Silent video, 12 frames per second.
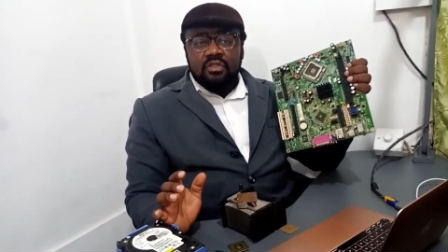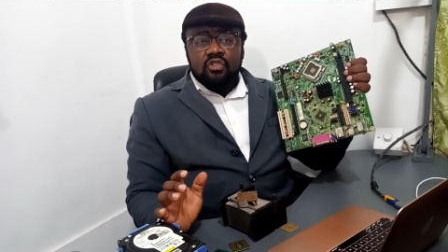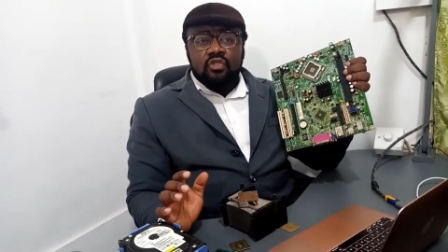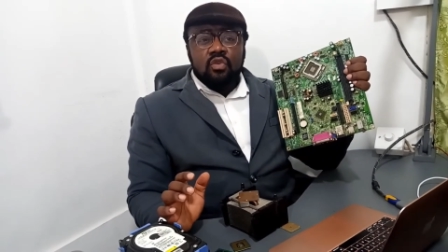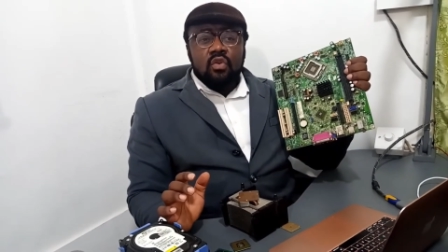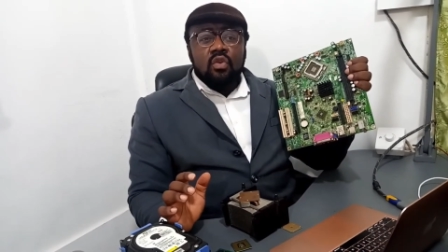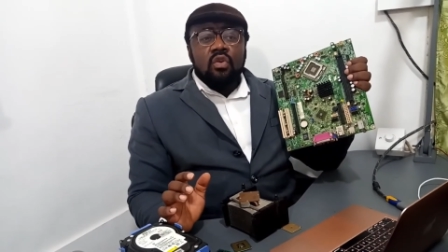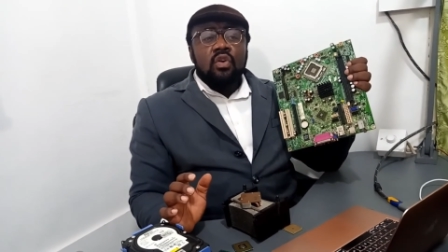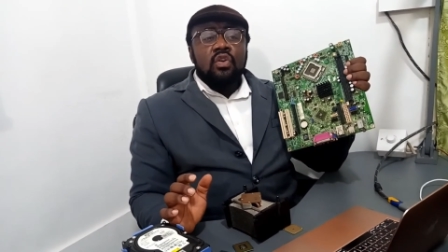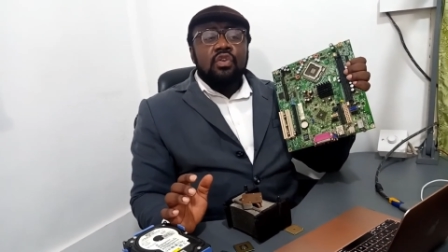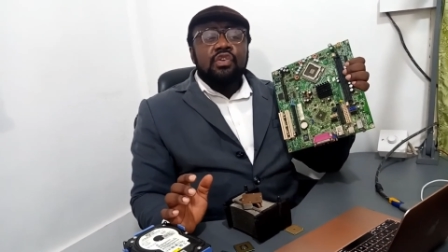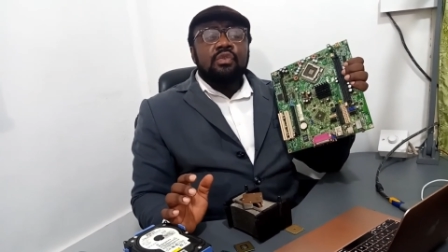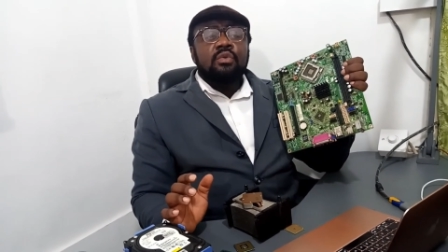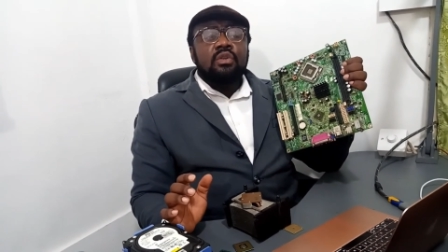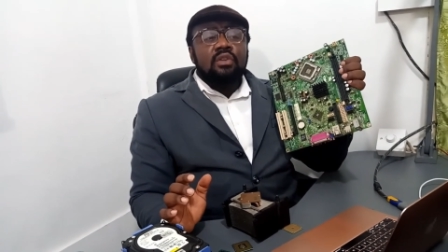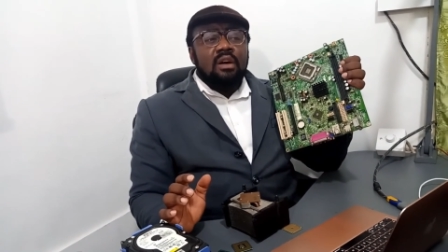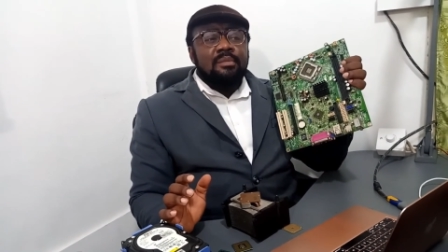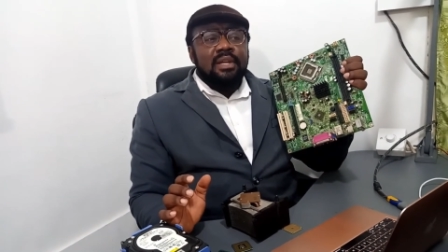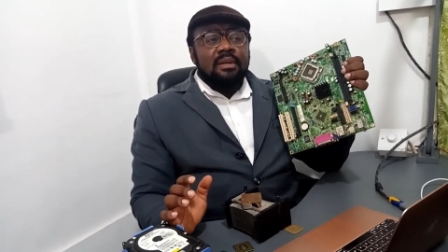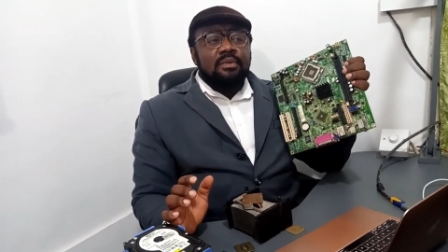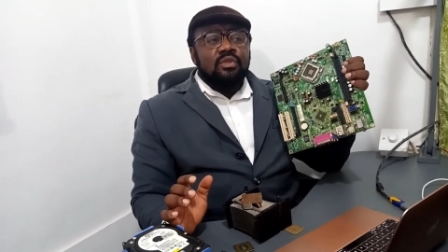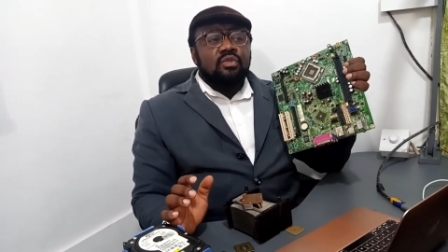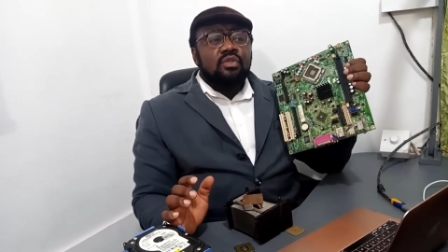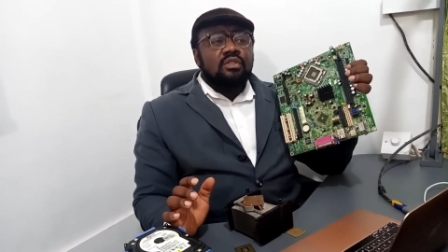So you will not be
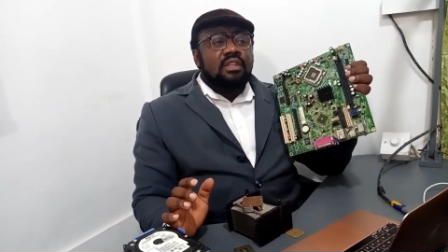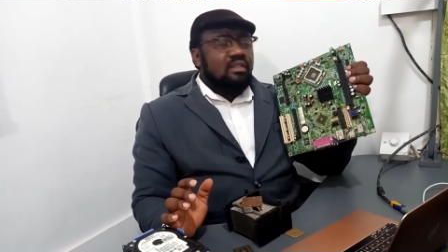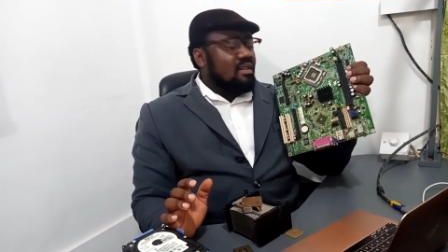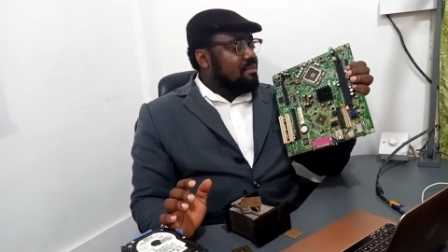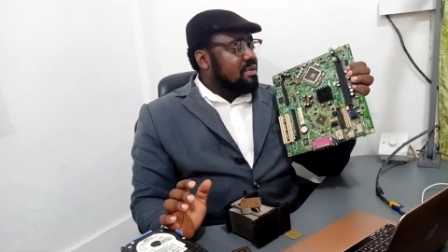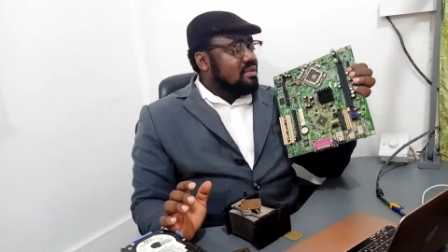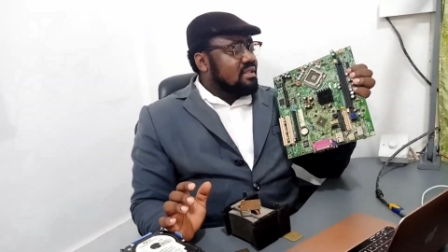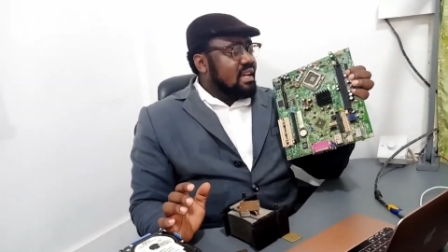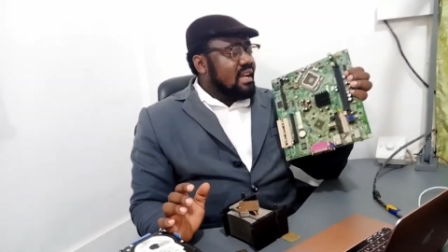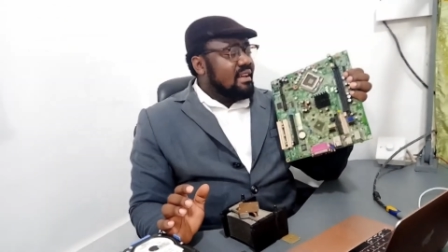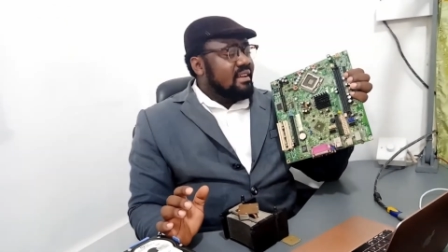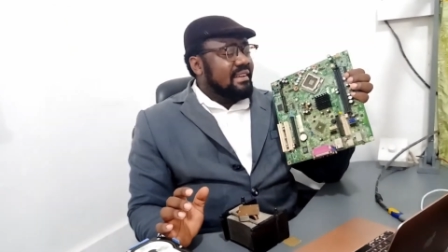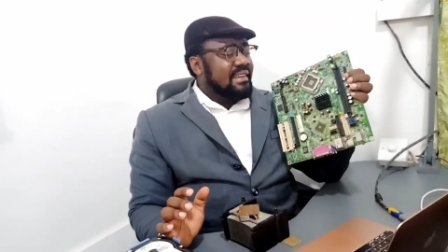able to use a computer